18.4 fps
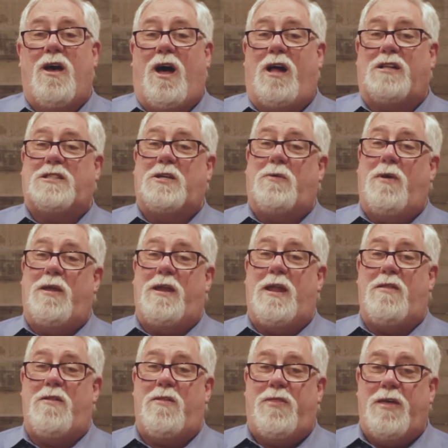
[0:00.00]
Also,
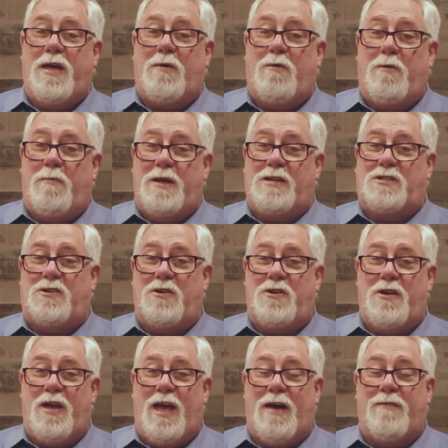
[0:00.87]
one other thing I want to make
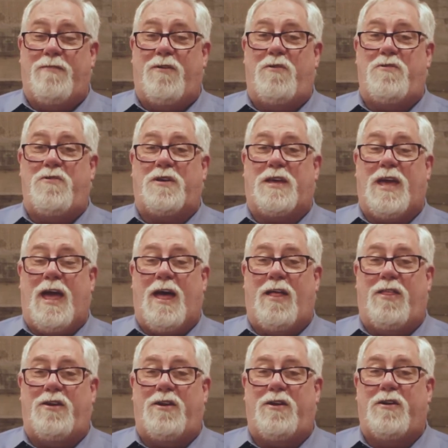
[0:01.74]
sure you have on your
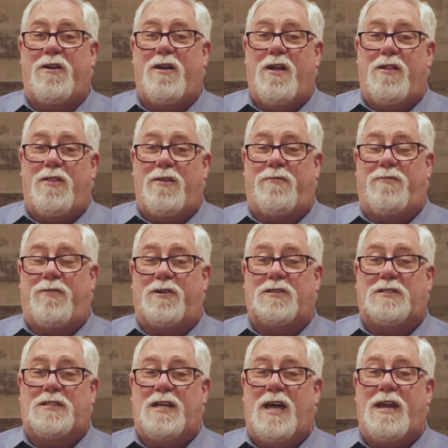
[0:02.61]
calendar the
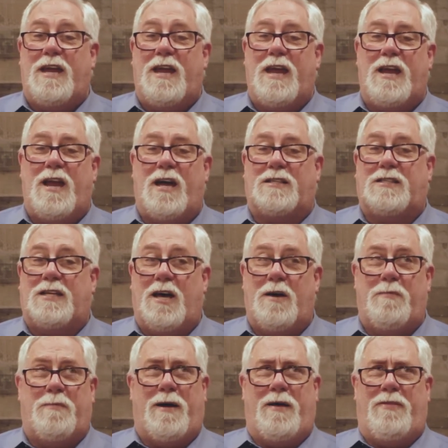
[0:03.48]
first Sunday in
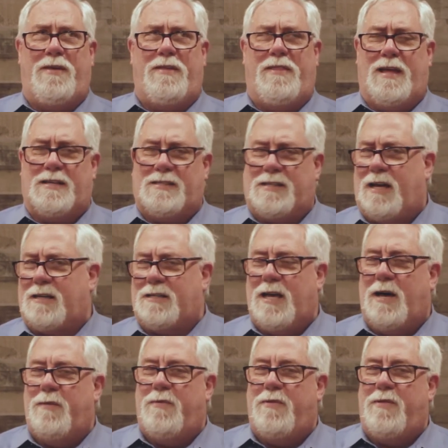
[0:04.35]
October, I think that's
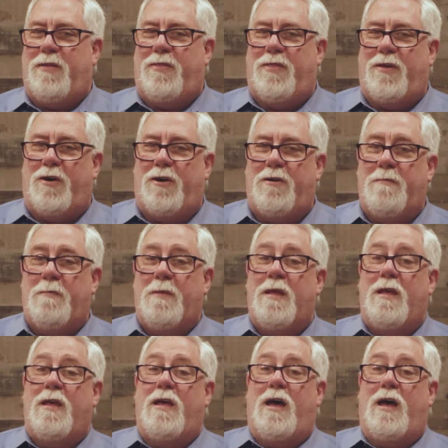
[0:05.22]
October the 3rd.